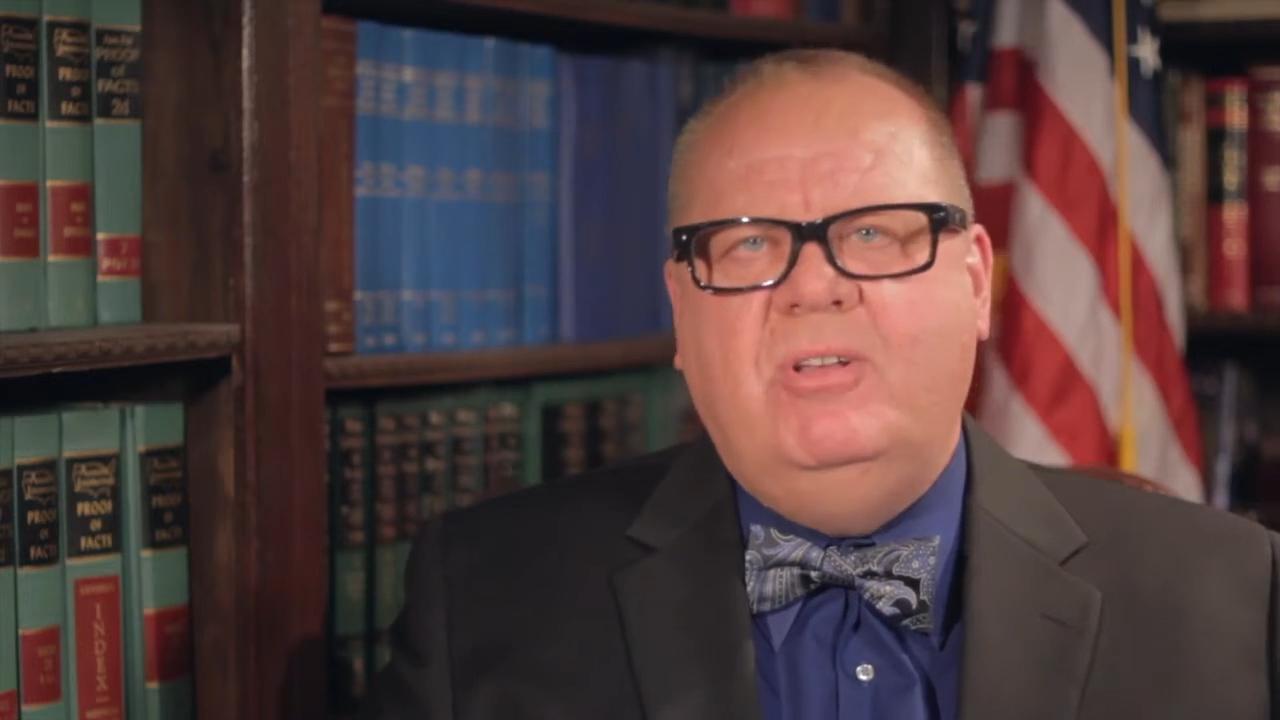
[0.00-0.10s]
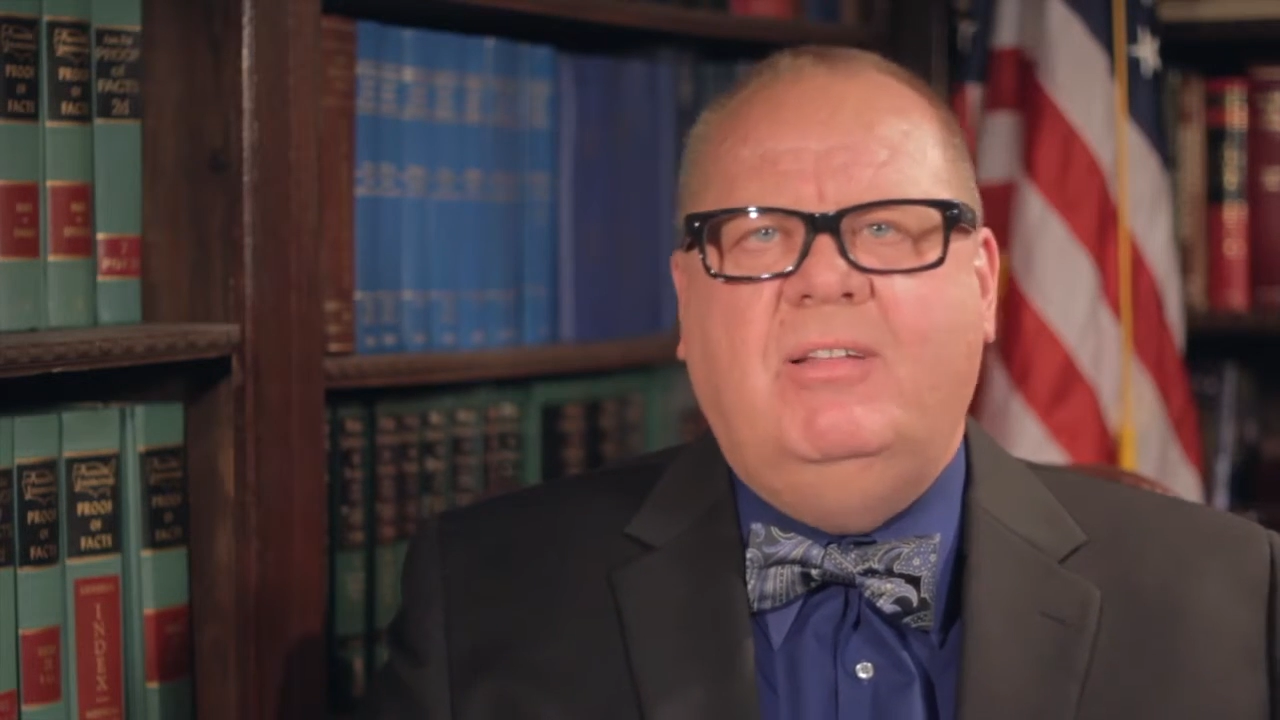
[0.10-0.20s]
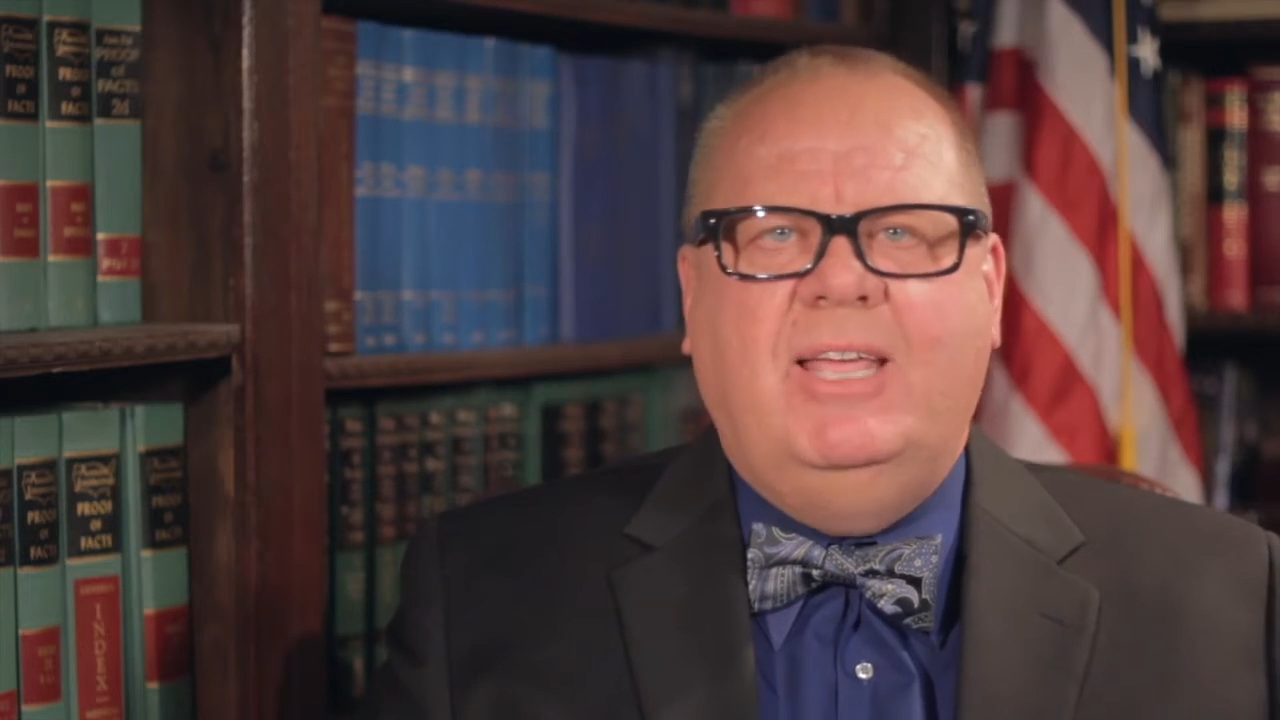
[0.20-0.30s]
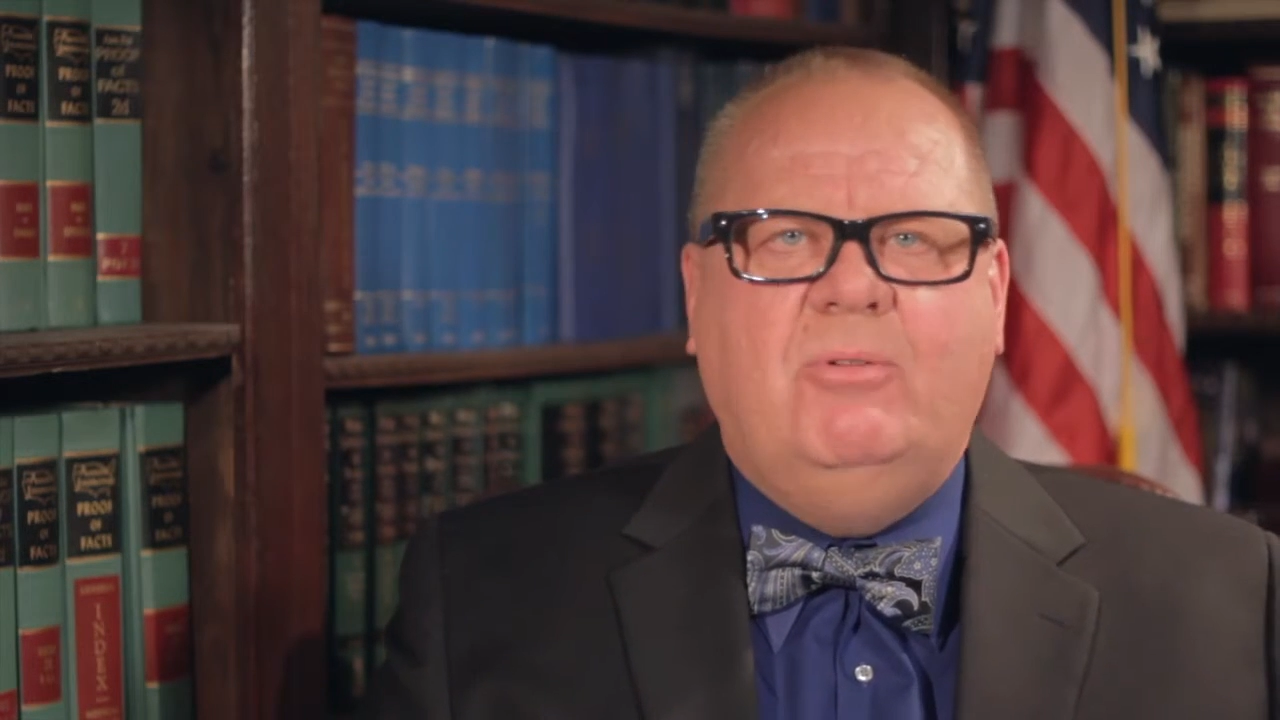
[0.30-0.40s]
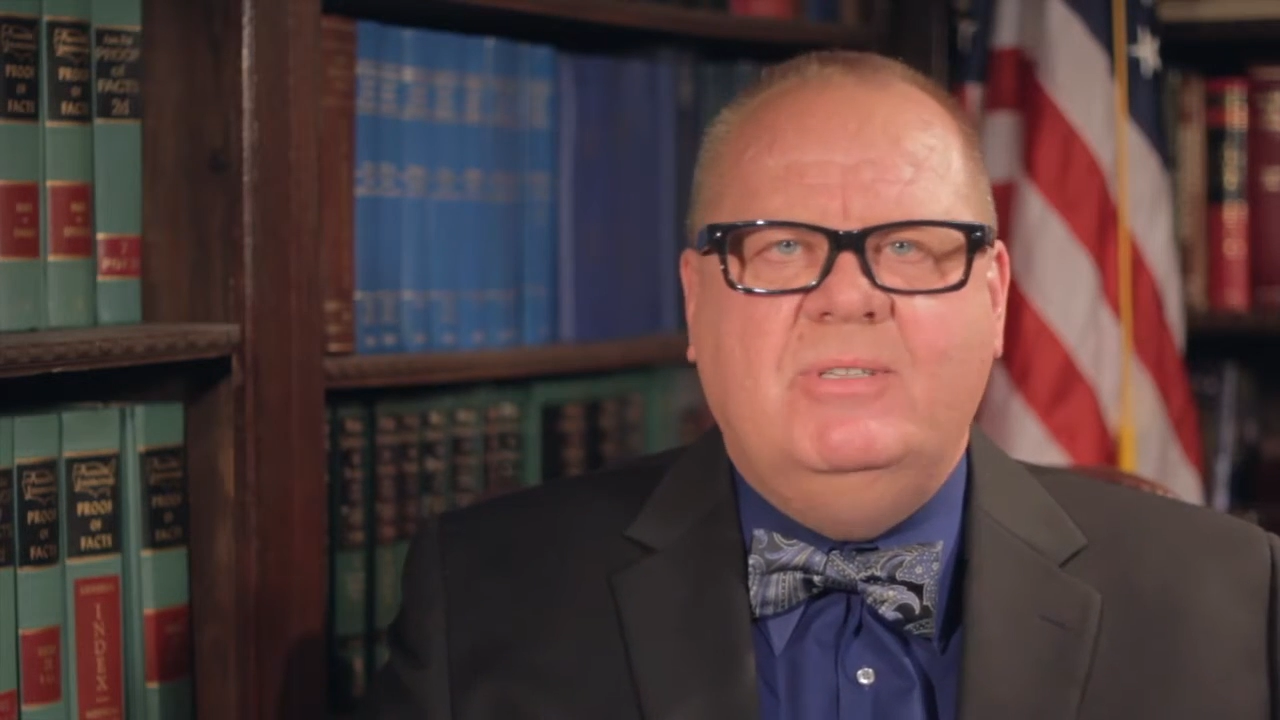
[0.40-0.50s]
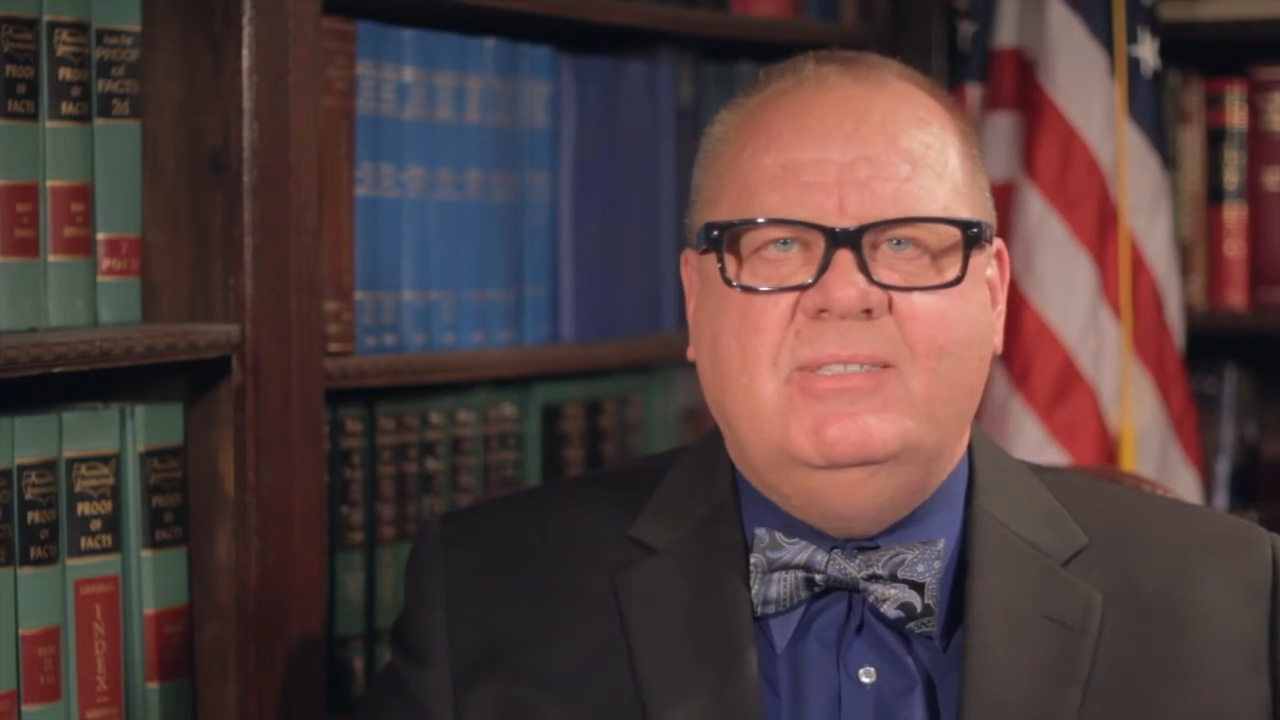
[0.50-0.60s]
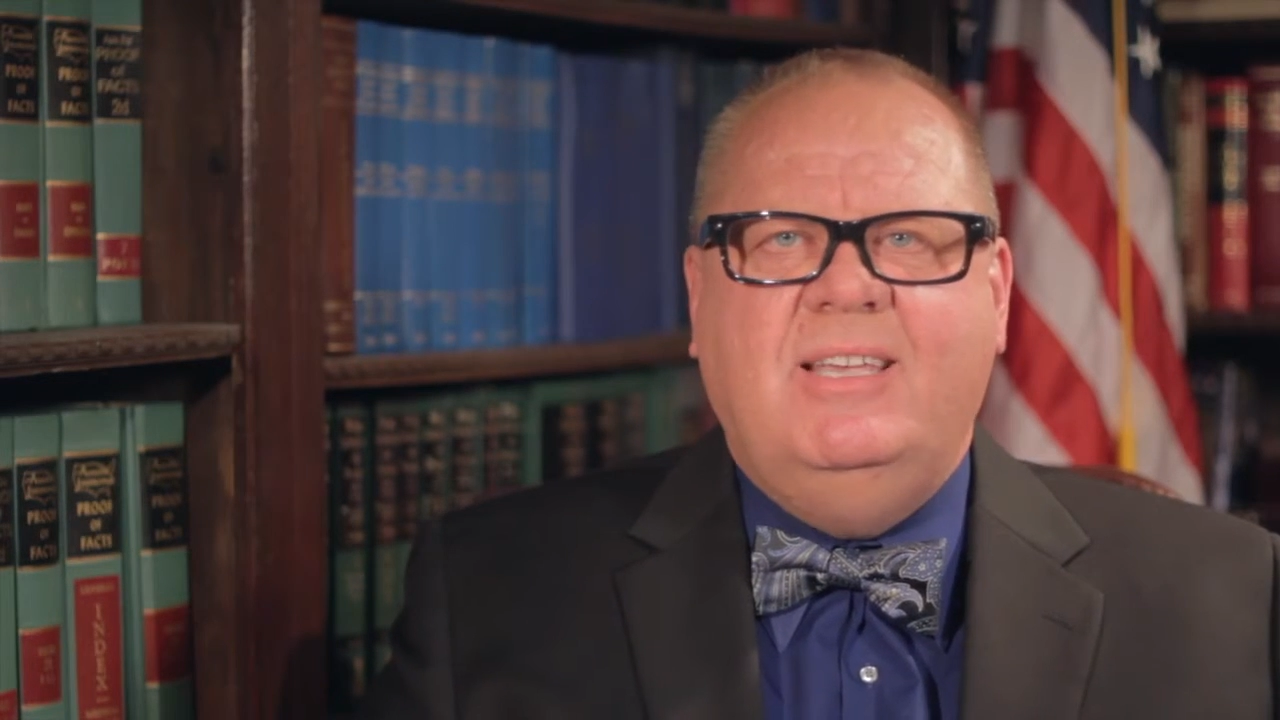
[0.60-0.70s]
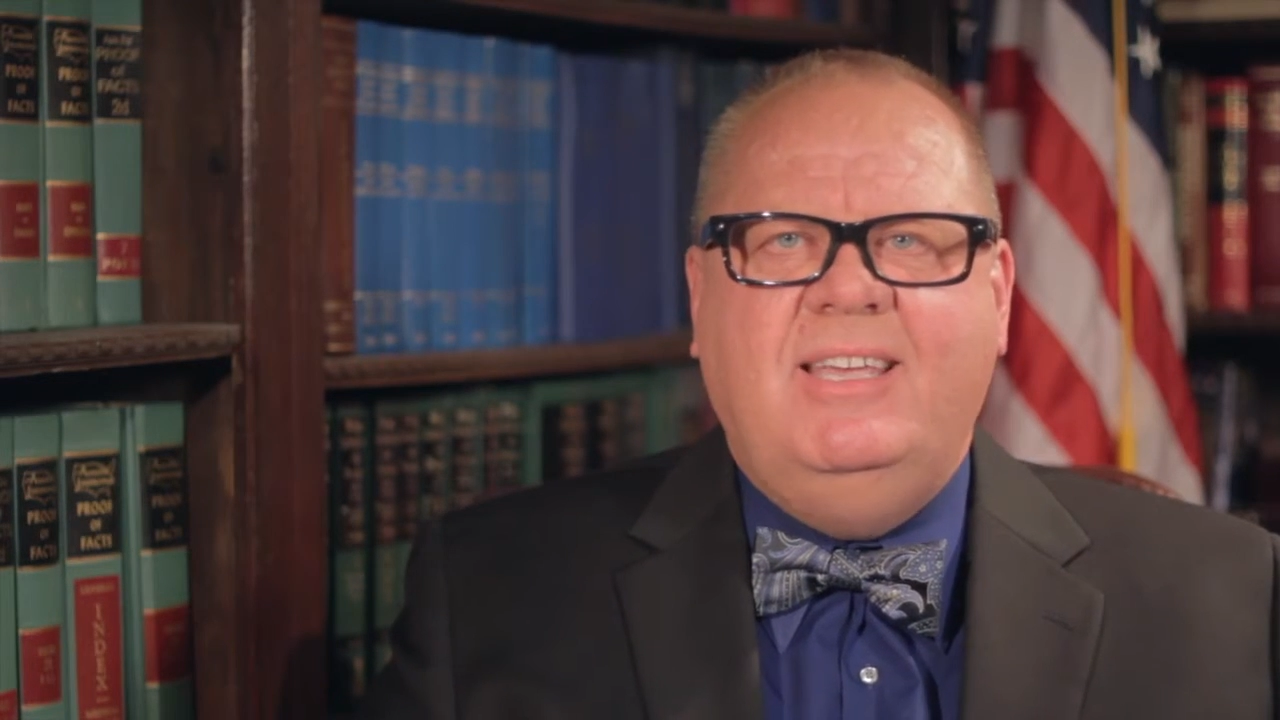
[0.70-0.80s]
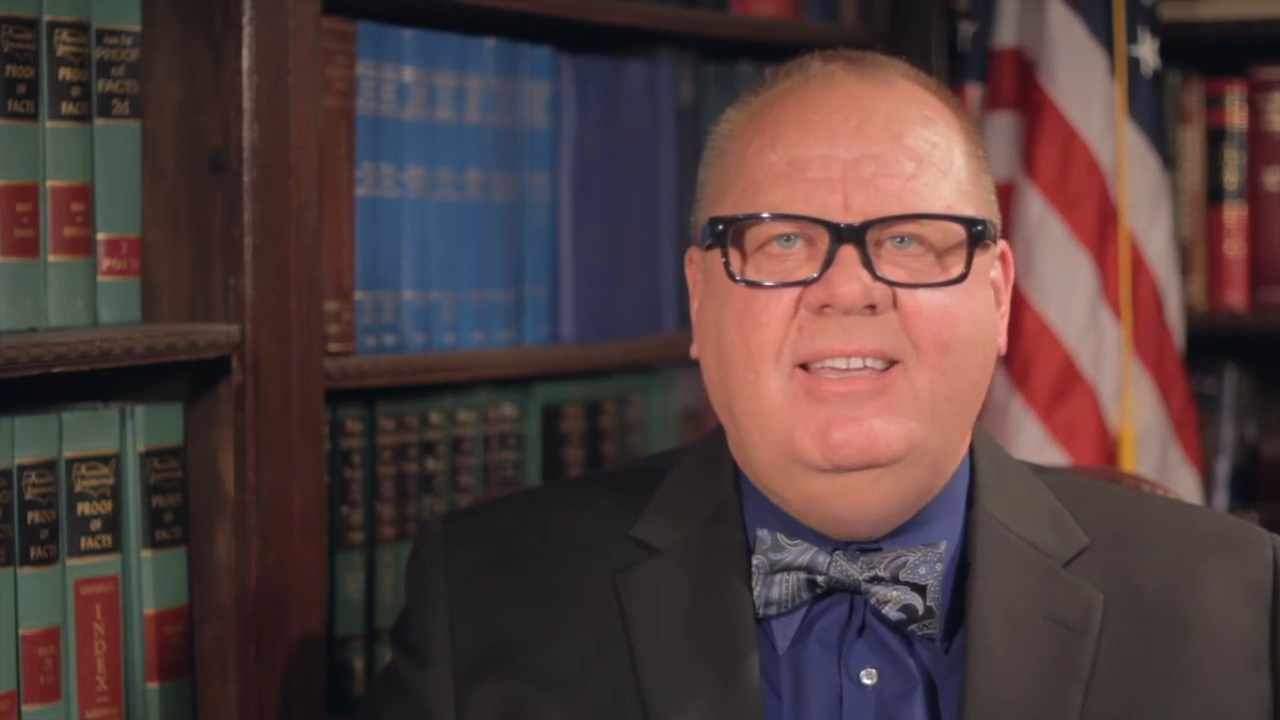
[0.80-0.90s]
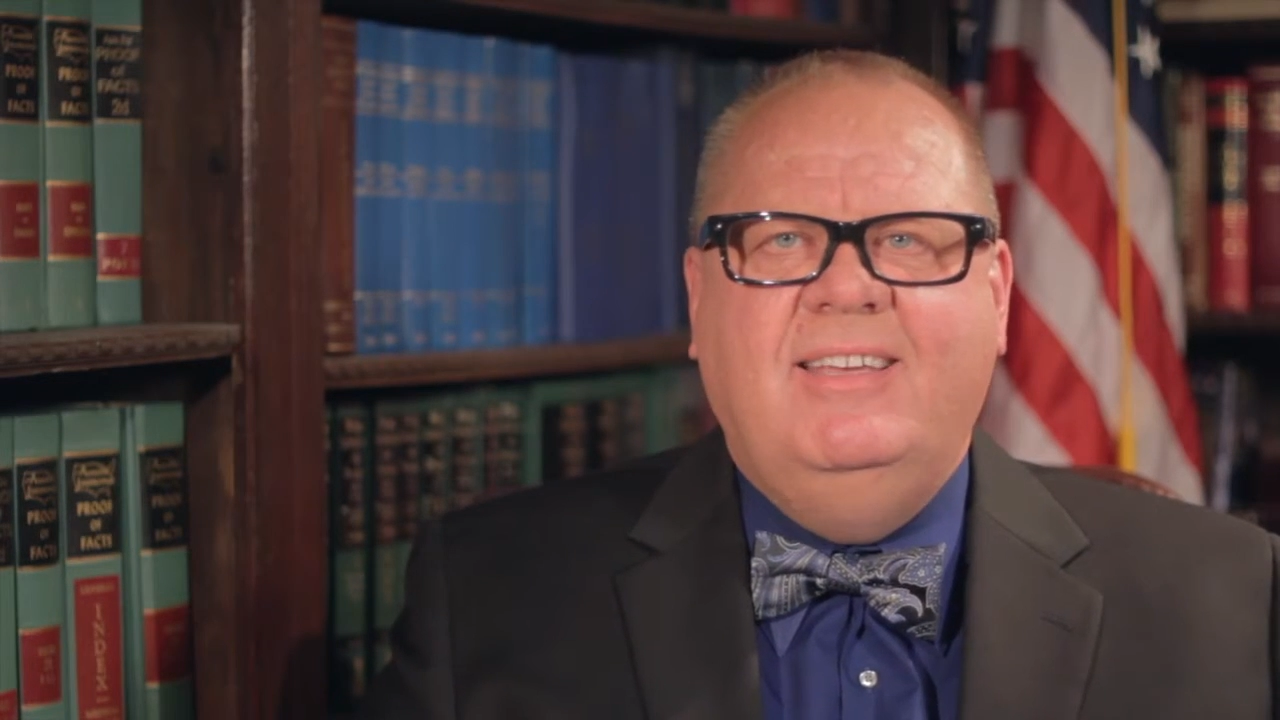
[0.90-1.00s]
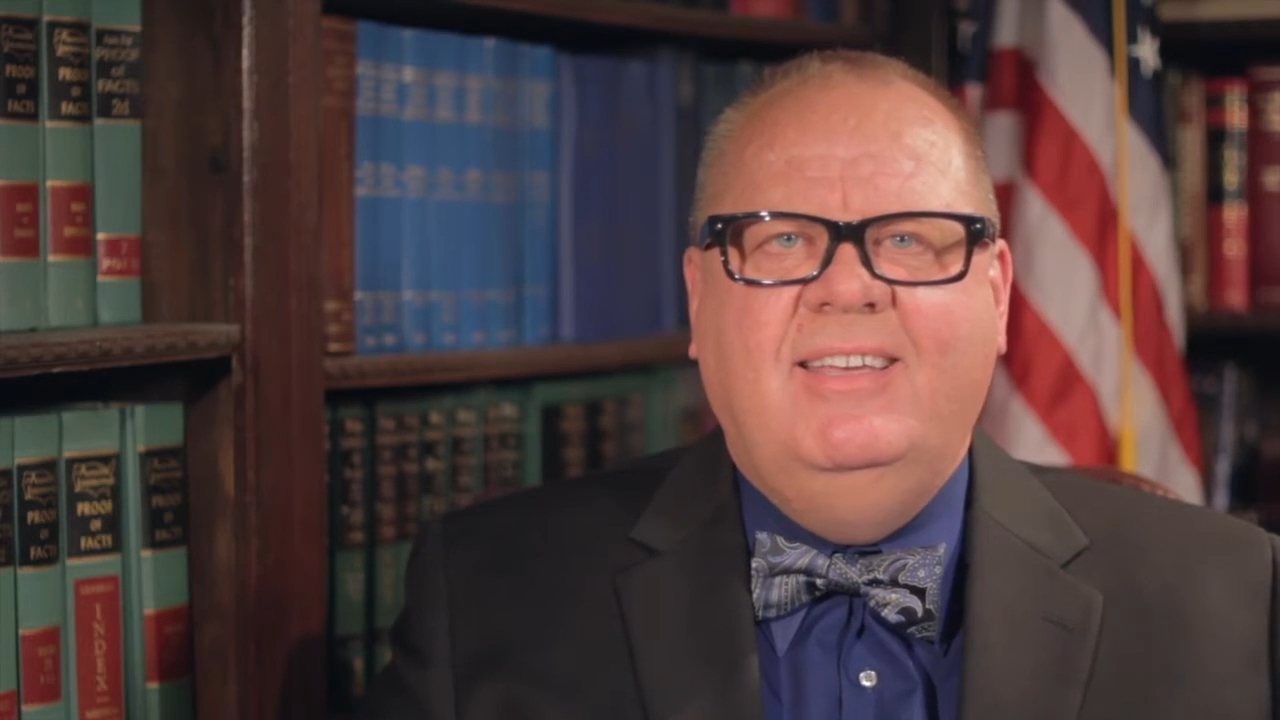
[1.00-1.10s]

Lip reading: delinquency,